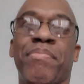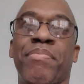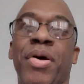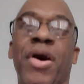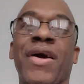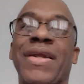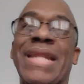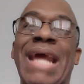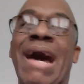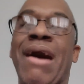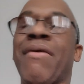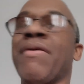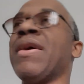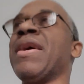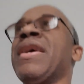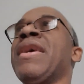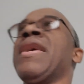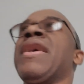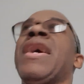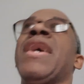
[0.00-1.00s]
punked out.
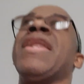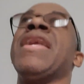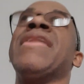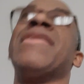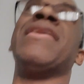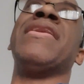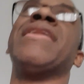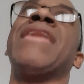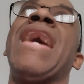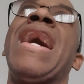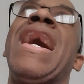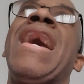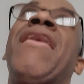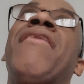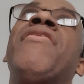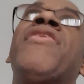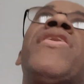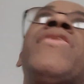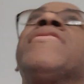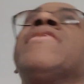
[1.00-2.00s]
And they didn't
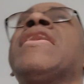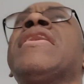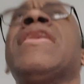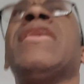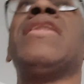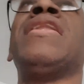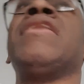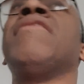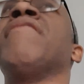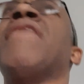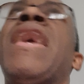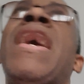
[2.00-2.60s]
have they didn't even